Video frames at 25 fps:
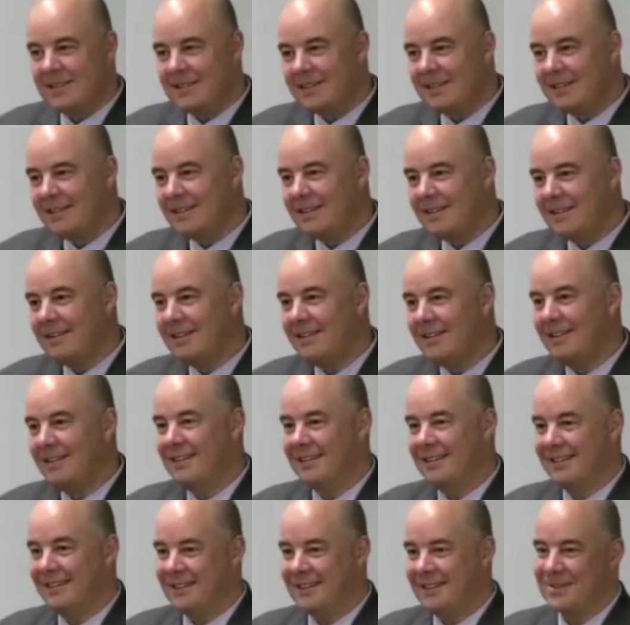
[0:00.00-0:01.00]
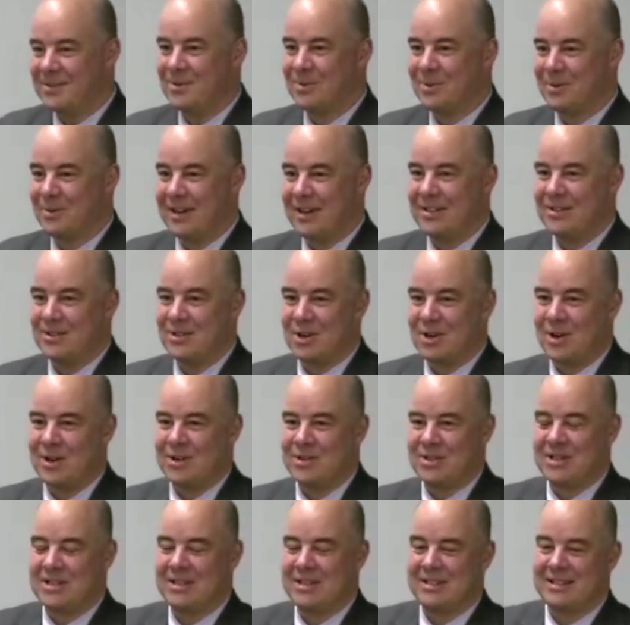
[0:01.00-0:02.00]
not so great
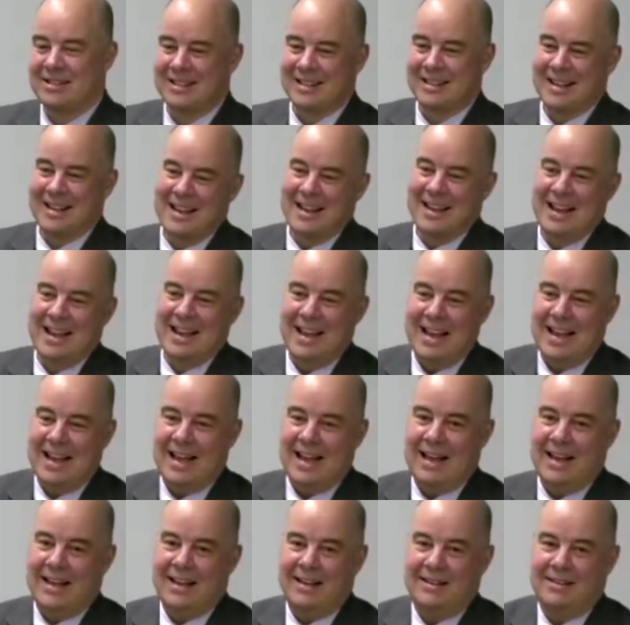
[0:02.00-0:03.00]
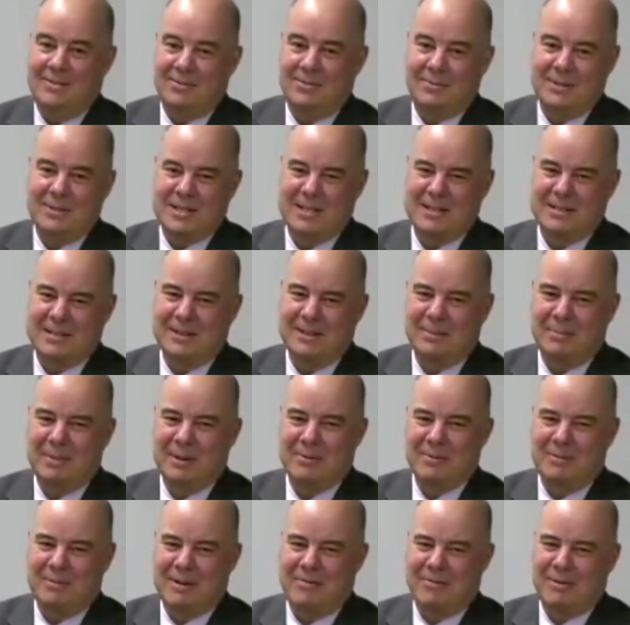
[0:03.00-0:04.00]
charges and was a little
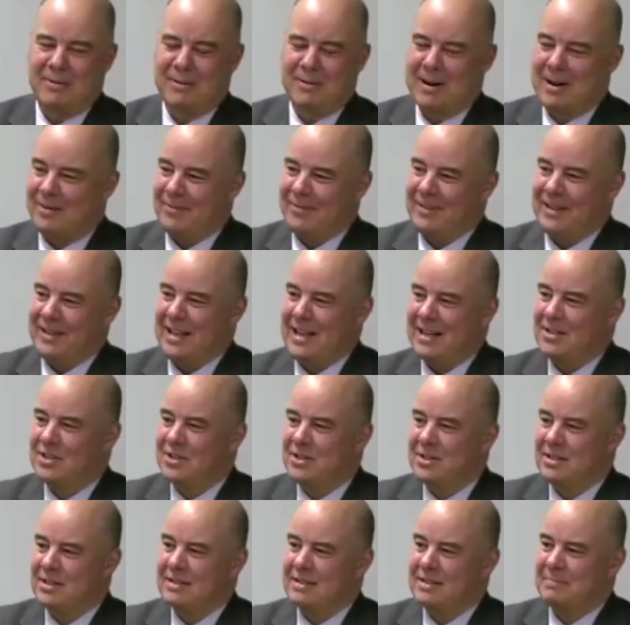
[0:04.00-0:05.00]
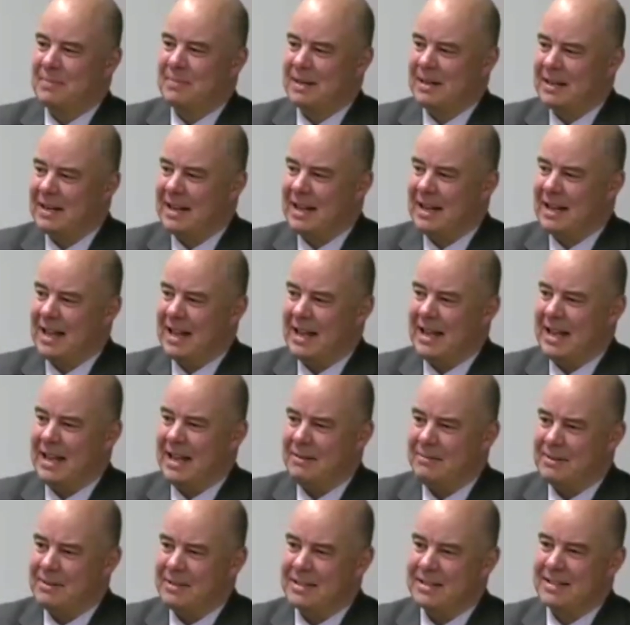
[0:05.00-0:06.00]
bit rough around the edges, but
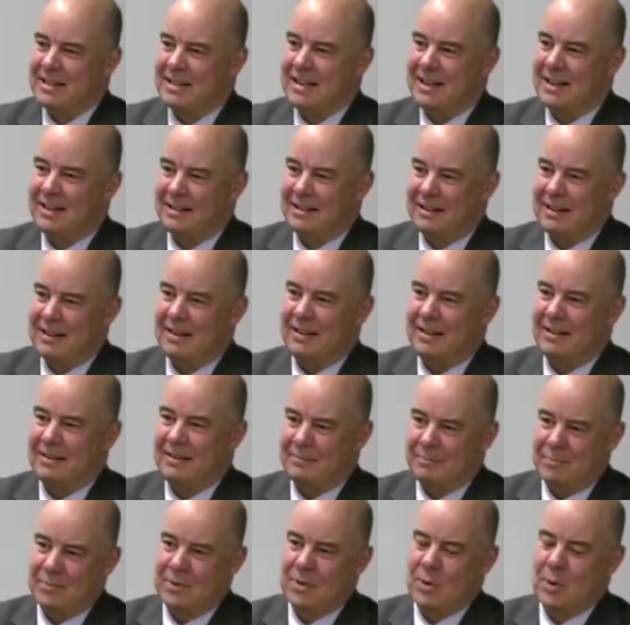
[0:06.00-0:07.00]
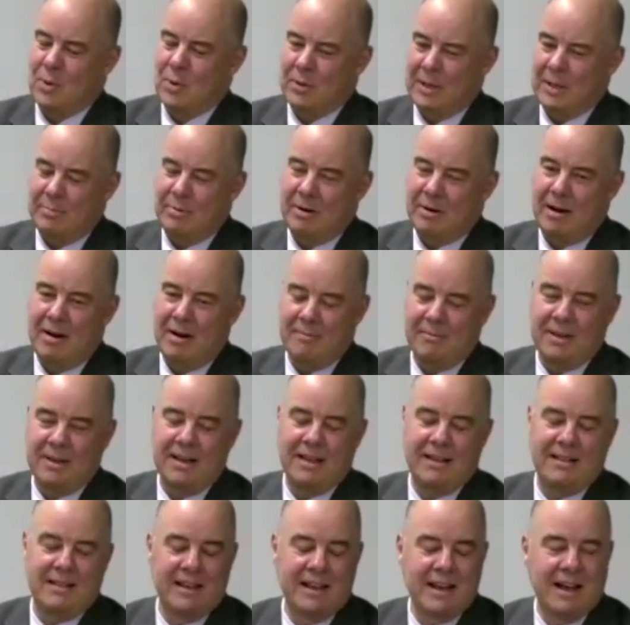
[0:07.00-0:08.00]
he was like totally proud of
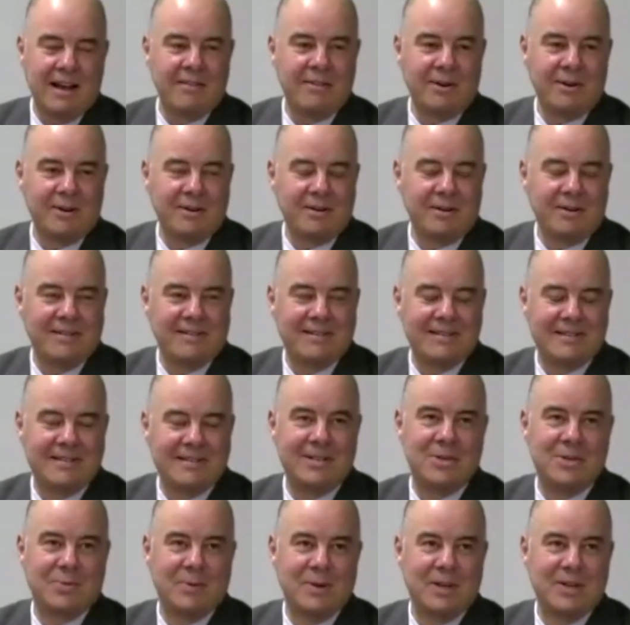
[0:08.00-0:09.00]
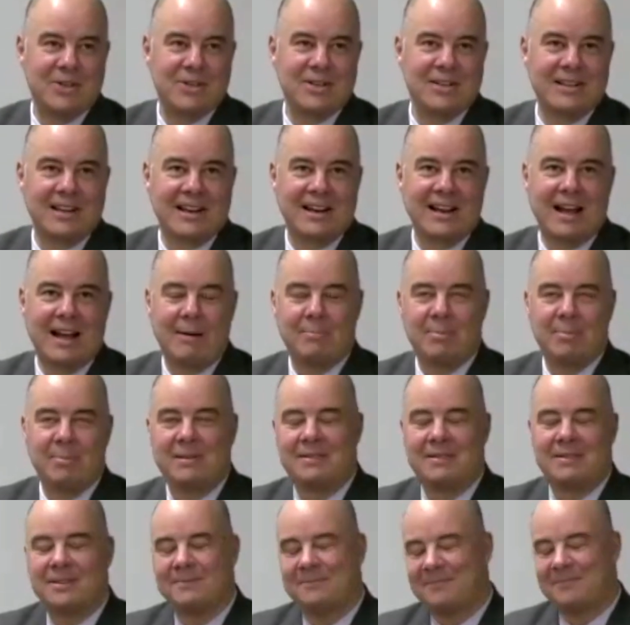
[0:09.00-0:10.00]
me. And the other situation that
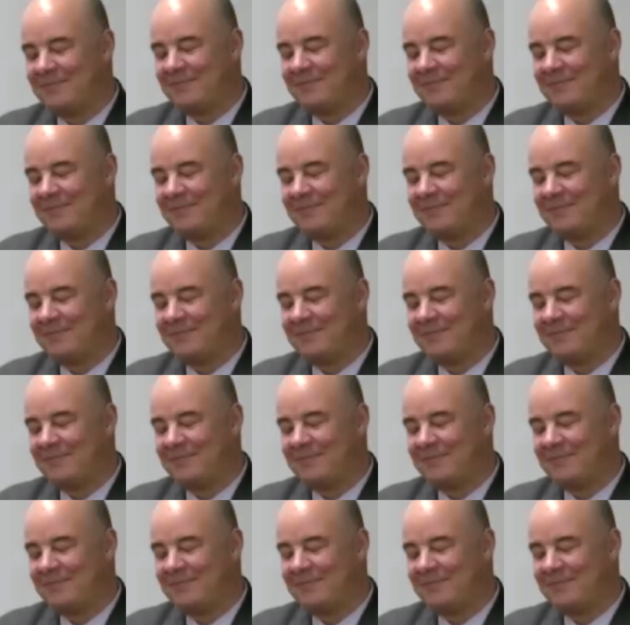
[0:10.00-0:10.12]
happened,